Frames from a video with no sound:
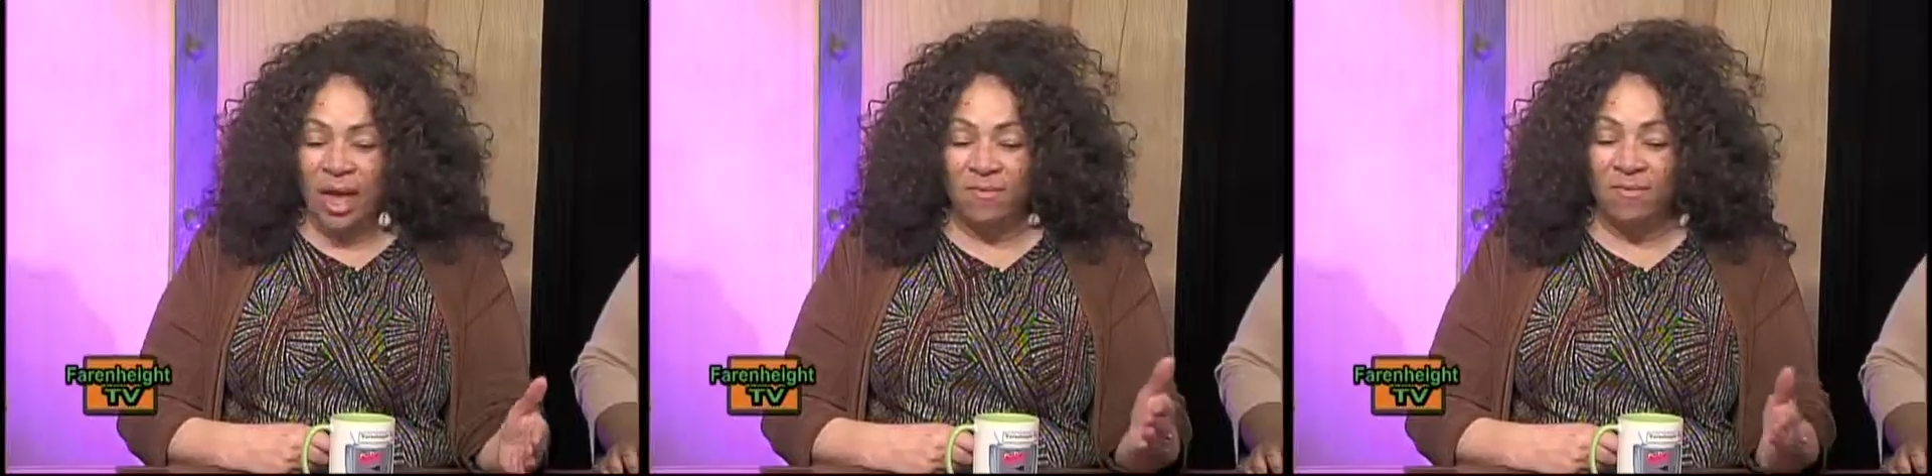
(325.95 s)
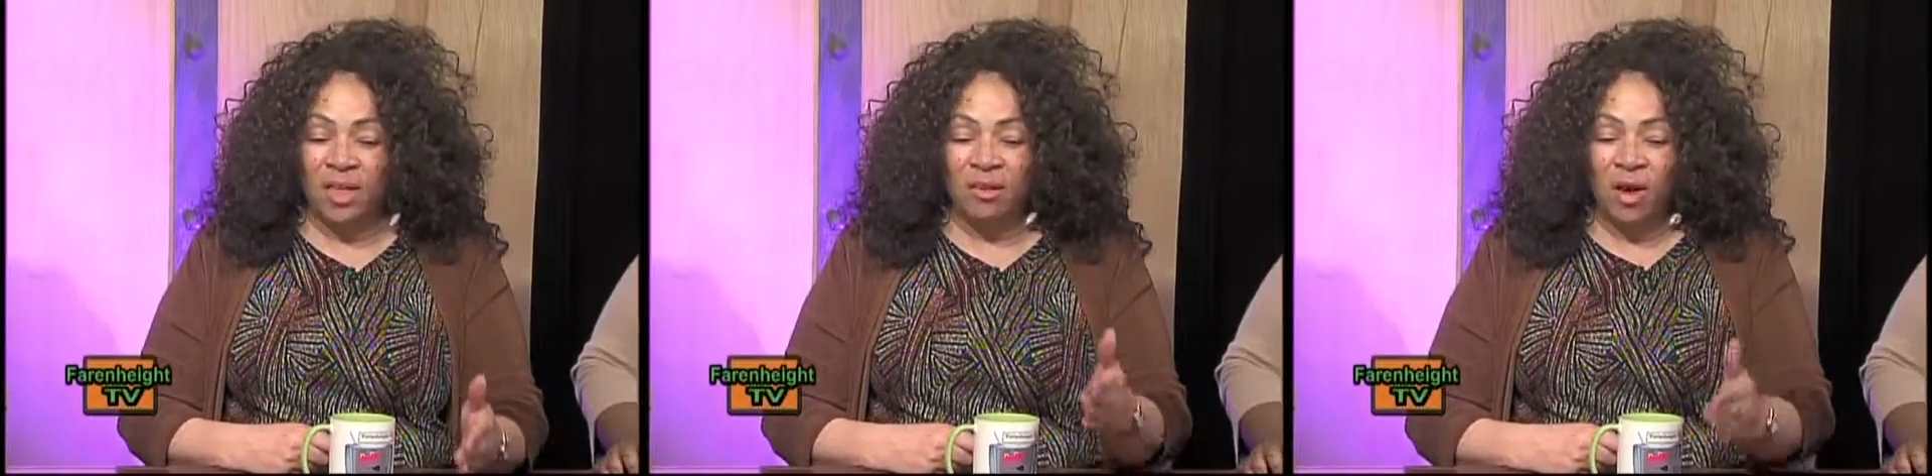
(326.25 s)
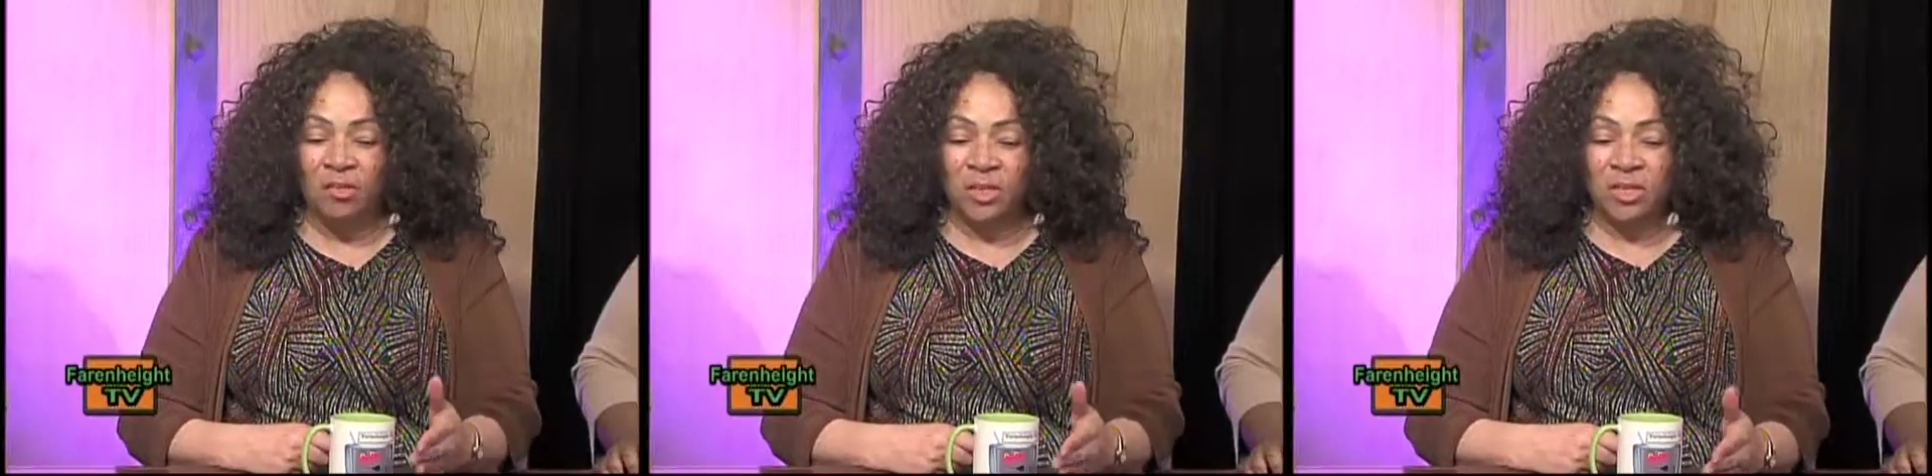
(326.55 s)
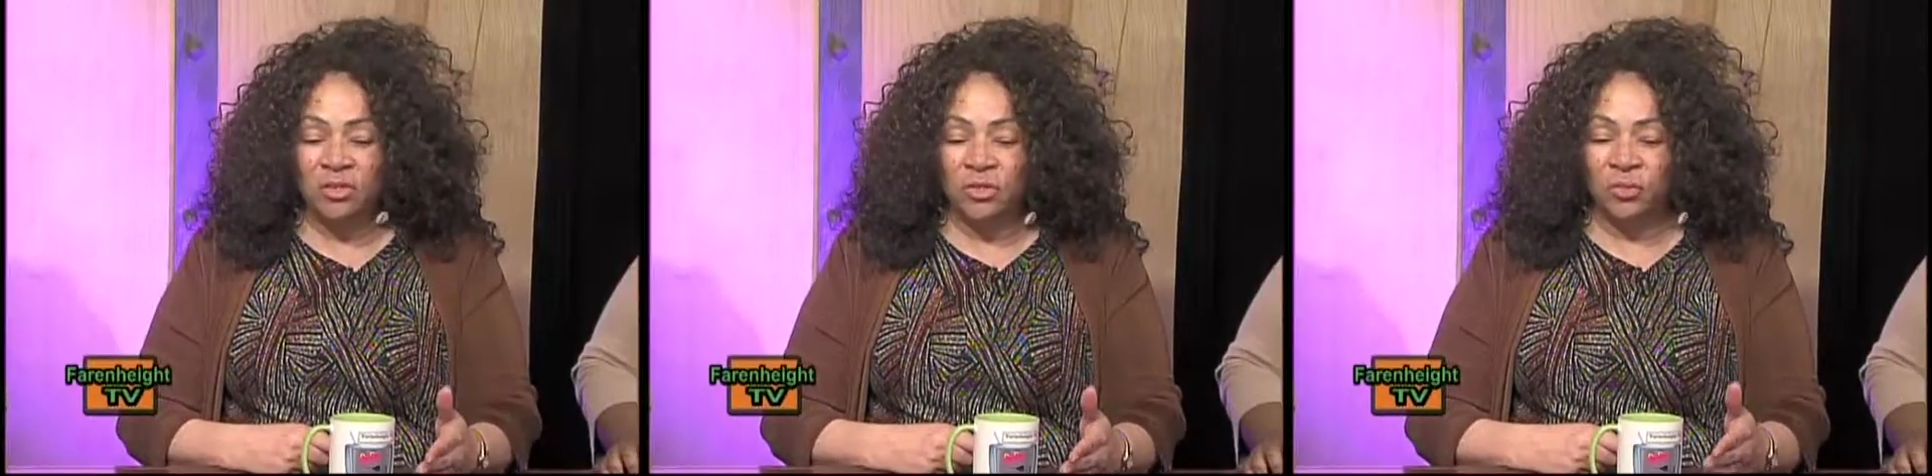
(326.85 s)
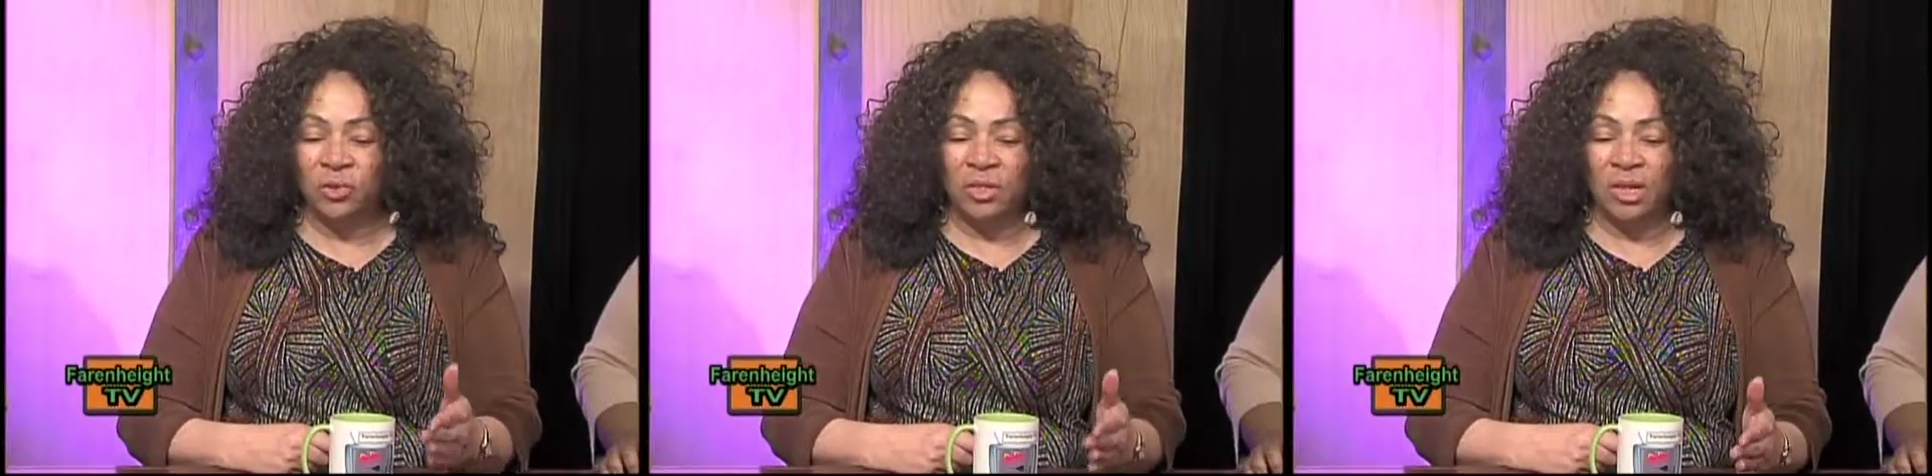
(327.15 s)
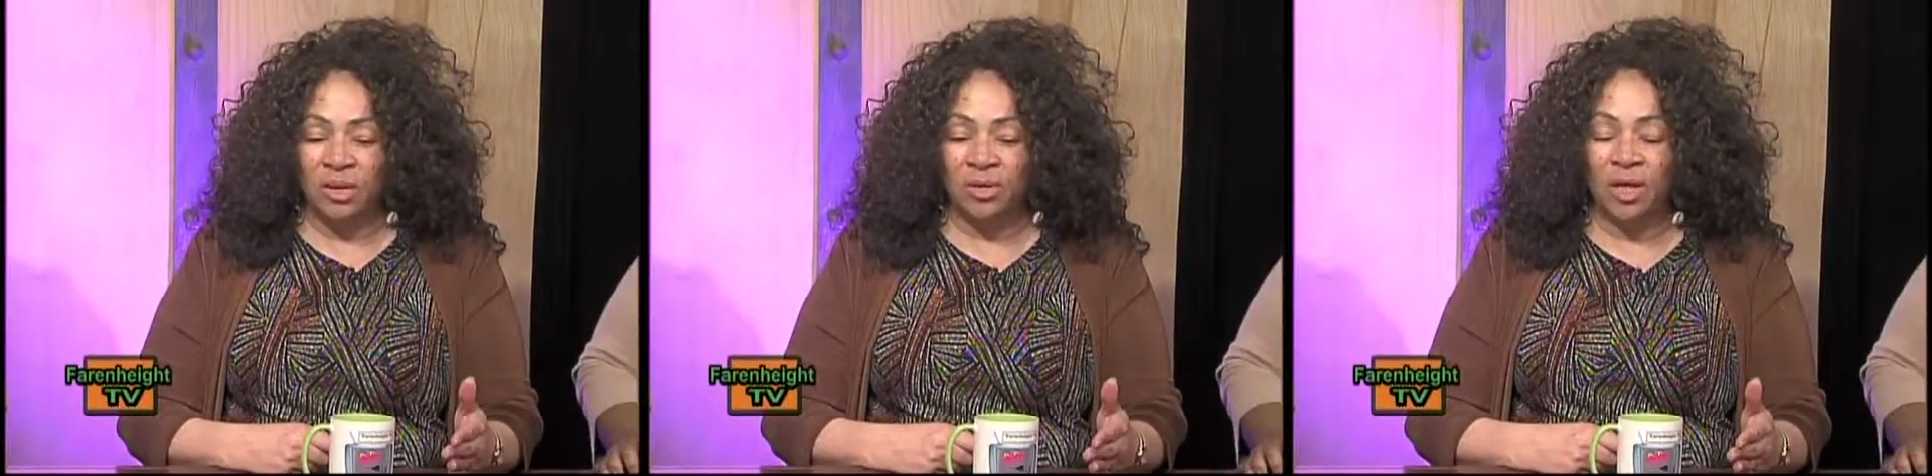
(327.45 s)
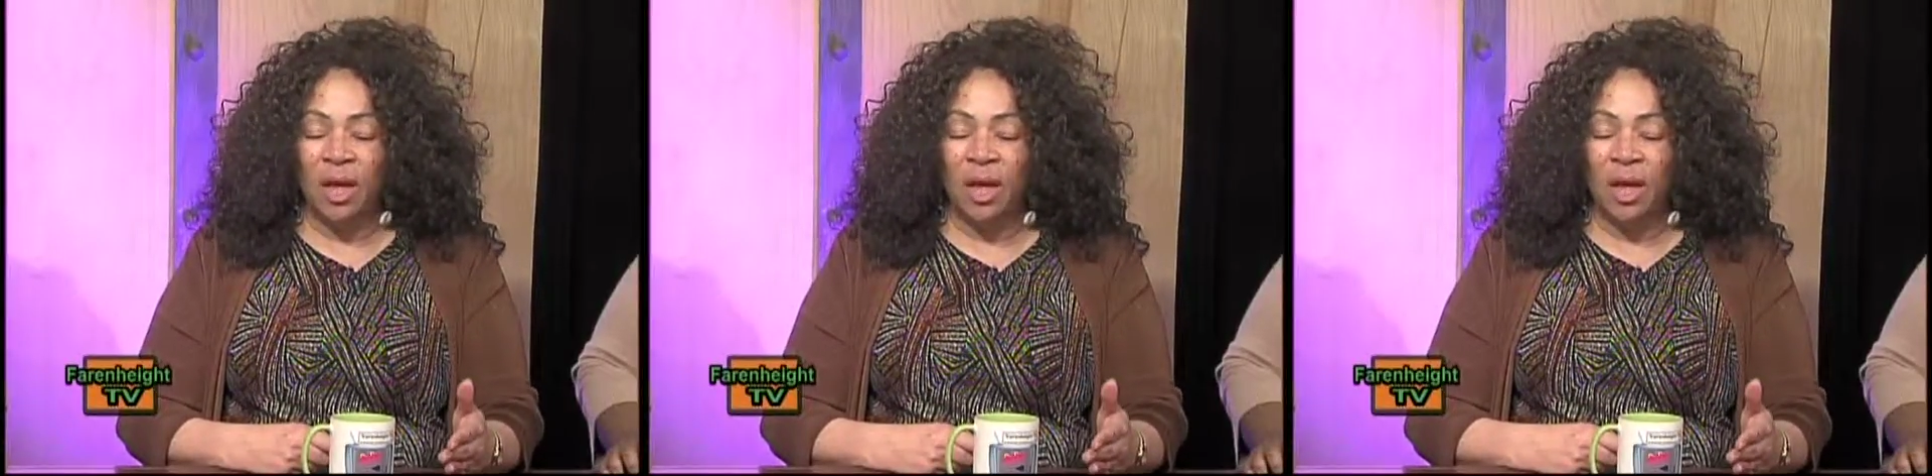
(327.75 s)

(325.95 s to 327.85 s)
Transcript: and then all the teachers were deemed